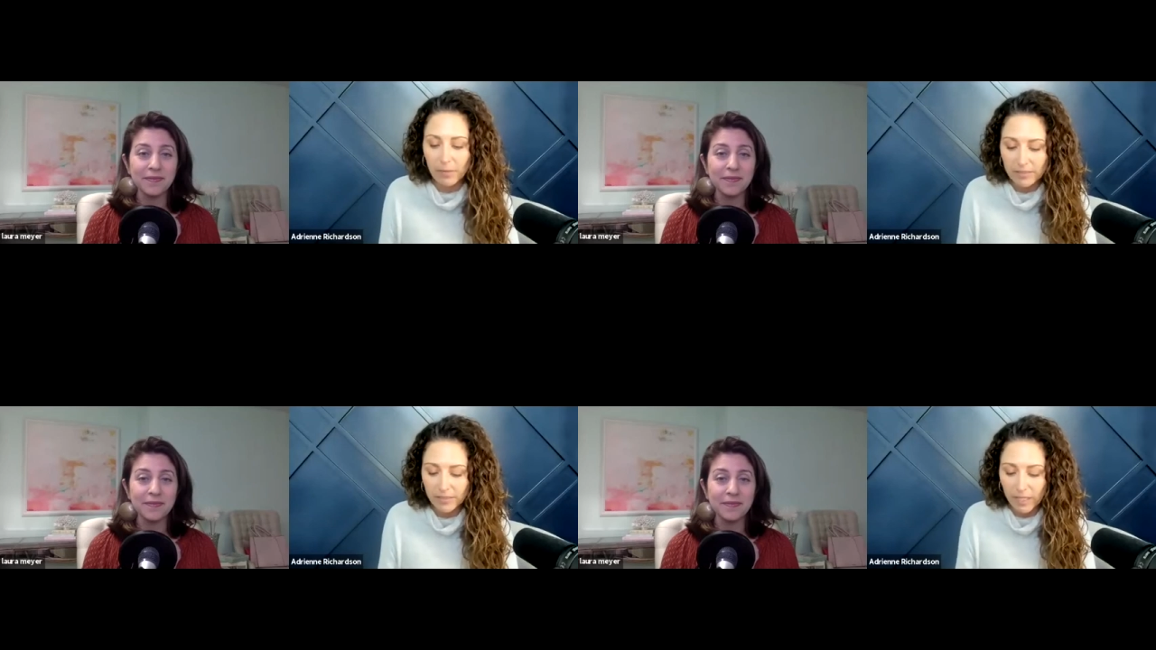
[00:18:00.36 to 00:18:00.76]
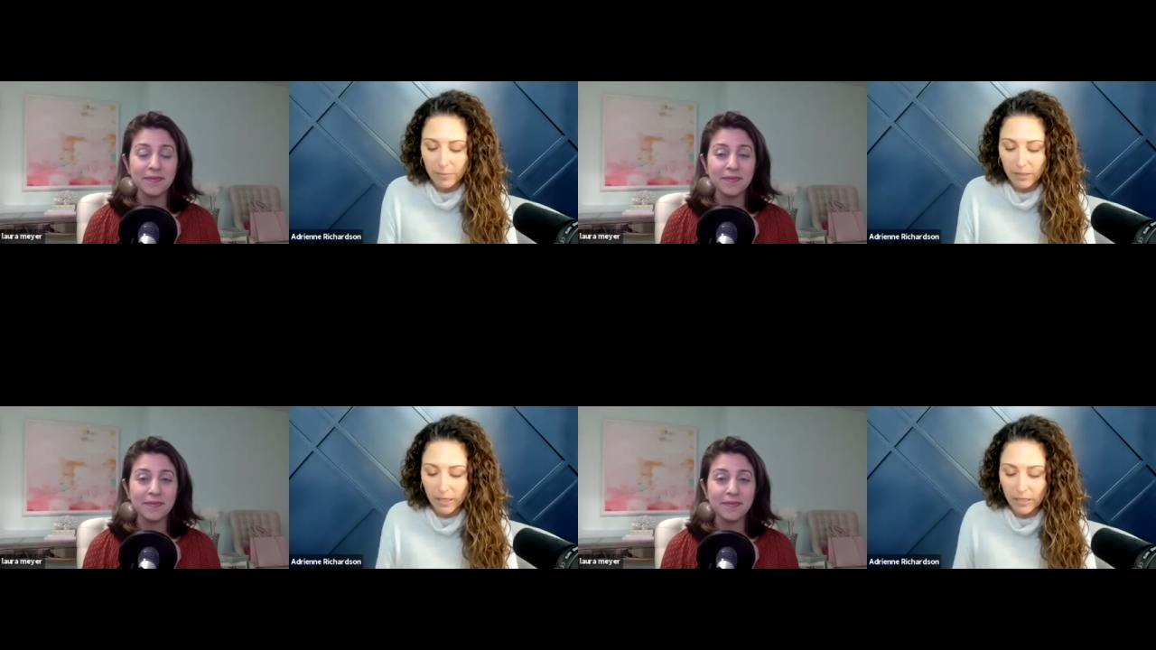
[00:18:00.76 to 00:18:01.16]
Speaker 1: step.
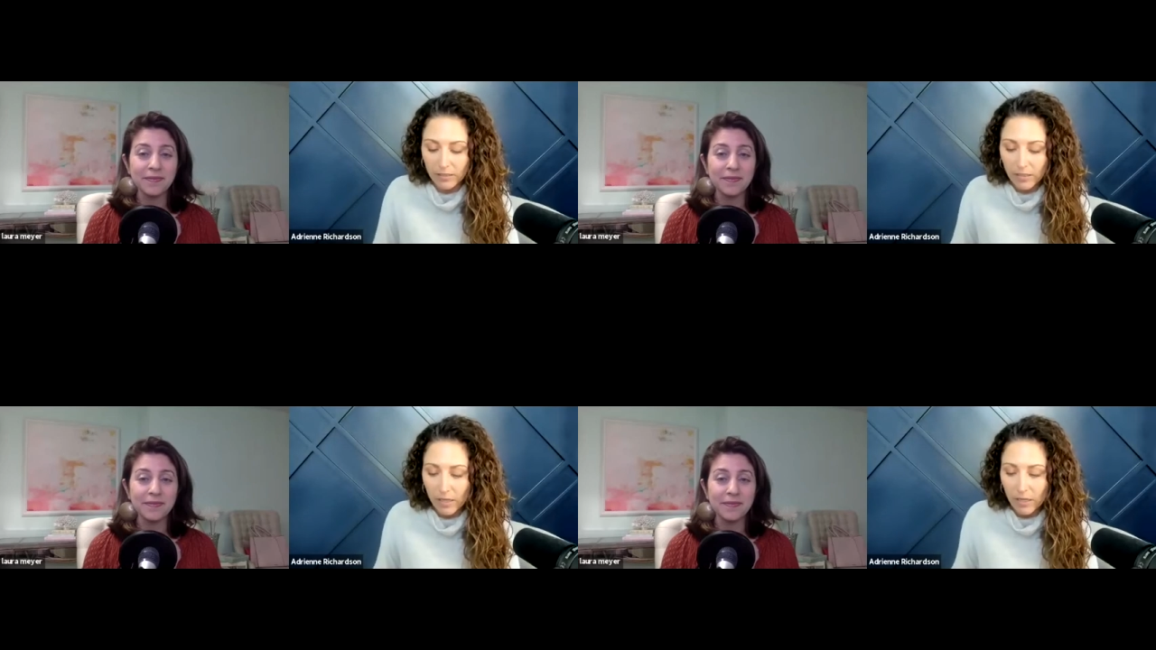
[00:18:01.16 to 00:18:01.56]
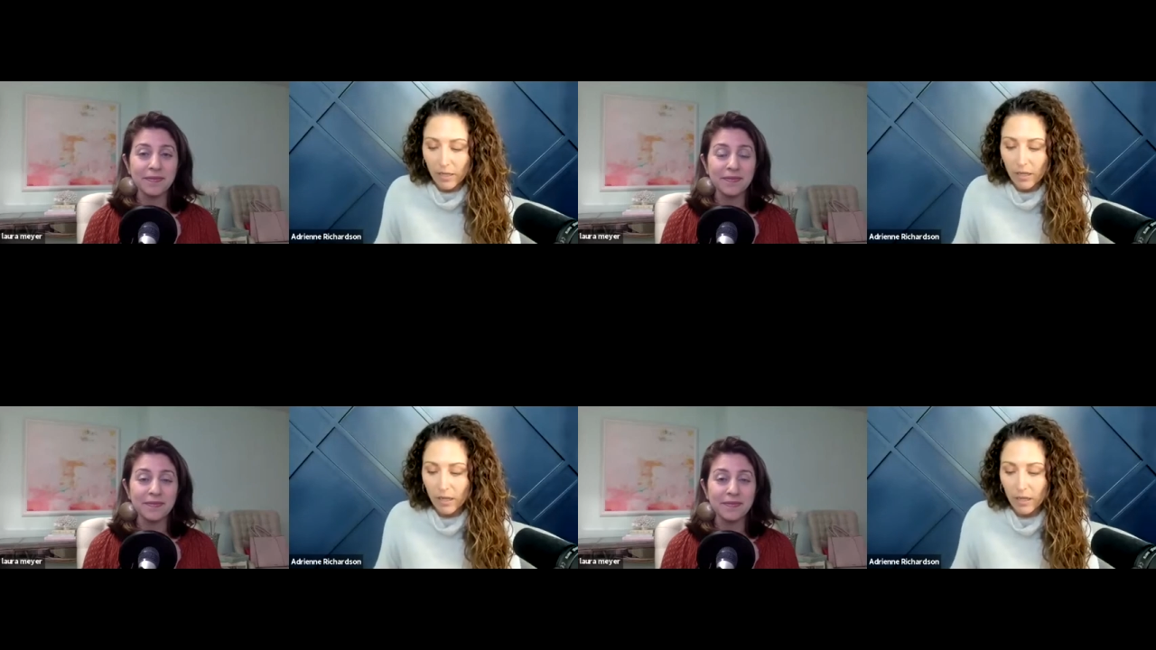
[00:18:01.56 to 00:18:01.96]
And, and
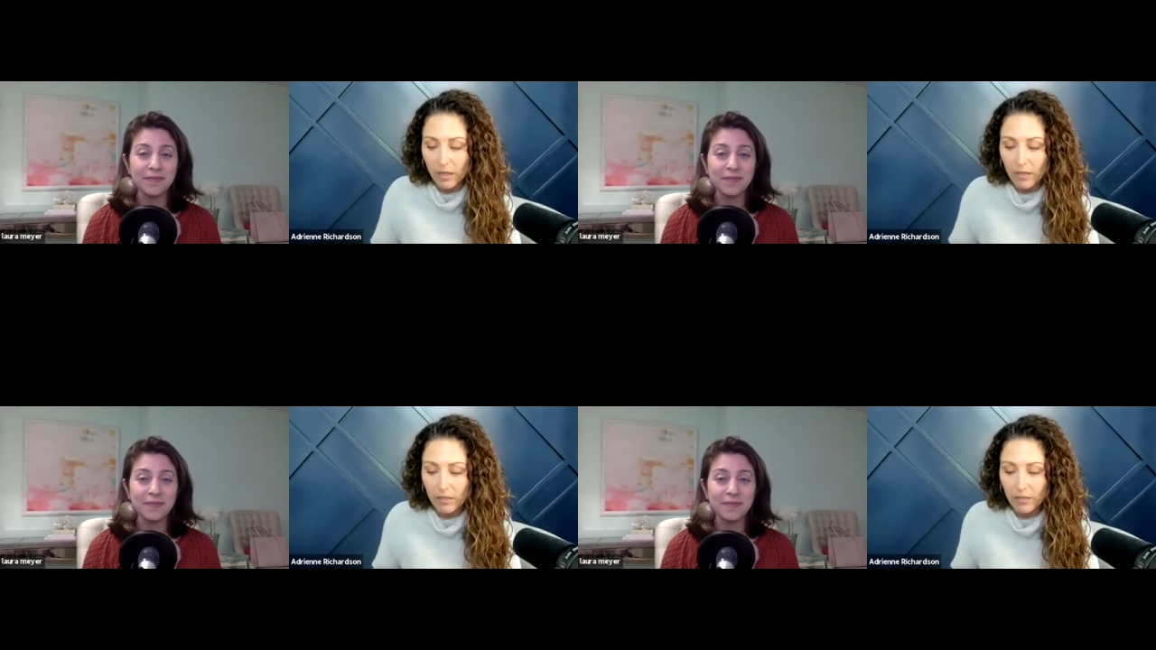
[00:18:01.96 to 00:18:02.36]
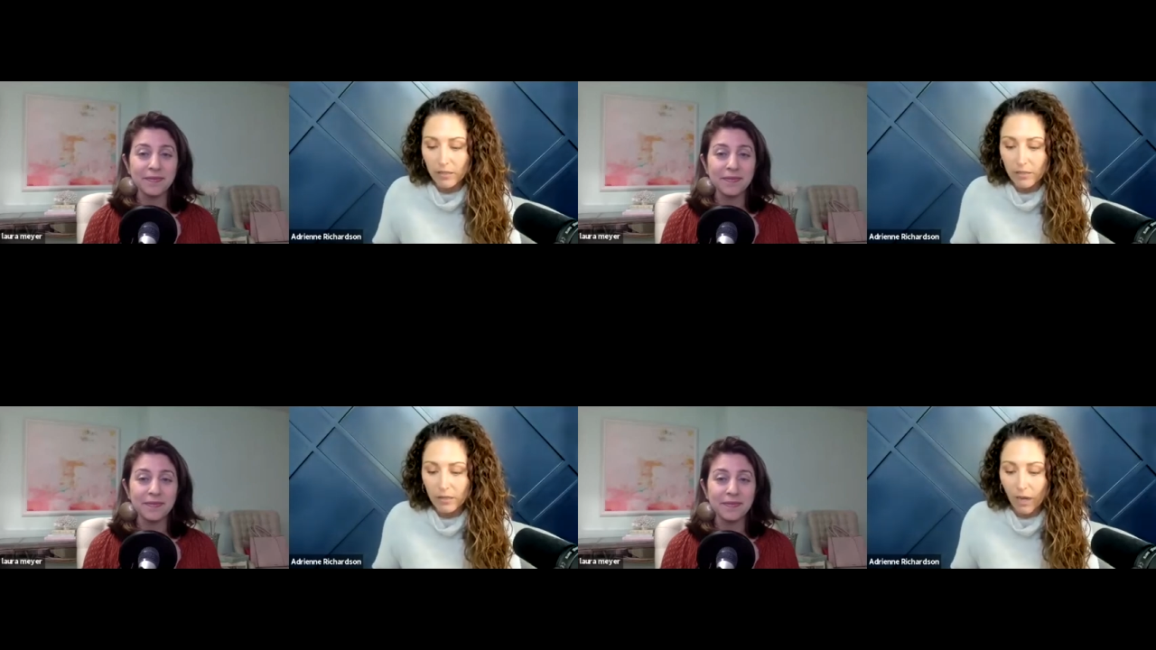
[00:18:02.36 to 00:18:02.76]
uh,
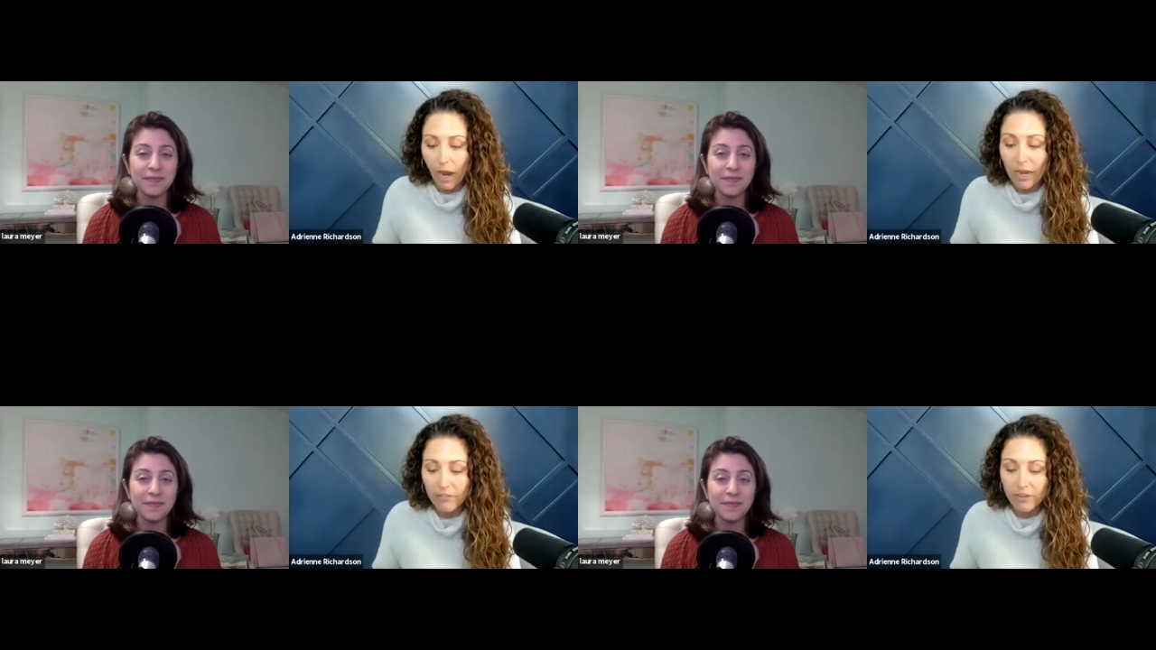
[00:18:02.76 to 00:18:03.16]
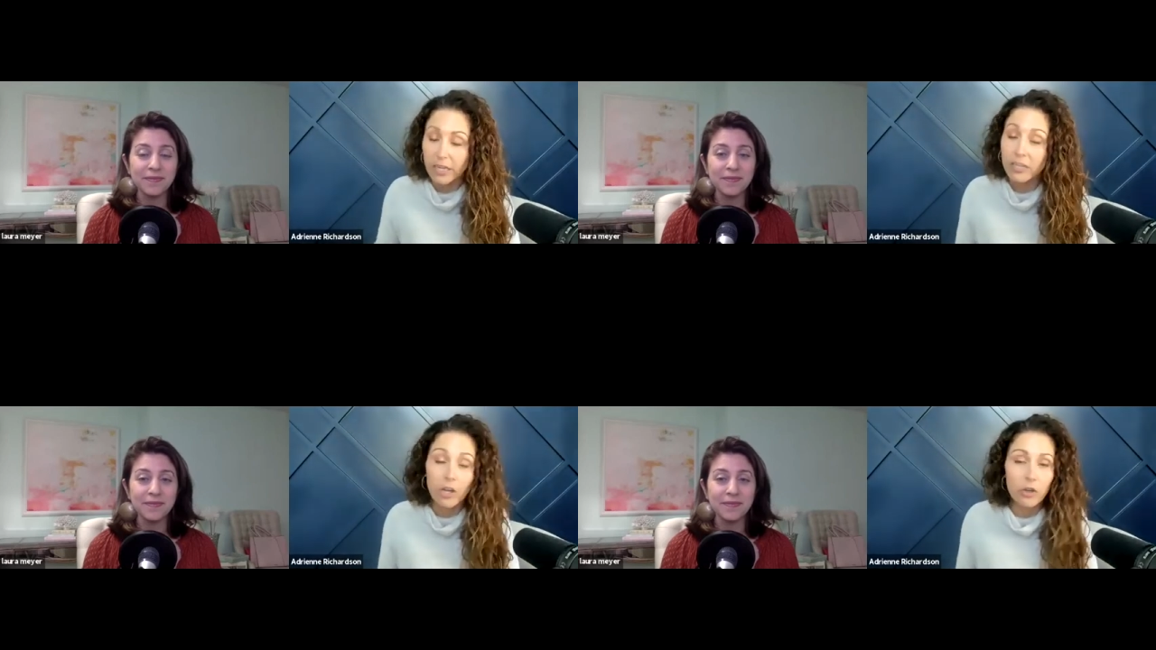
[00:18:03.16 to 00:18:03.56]
I find, and not all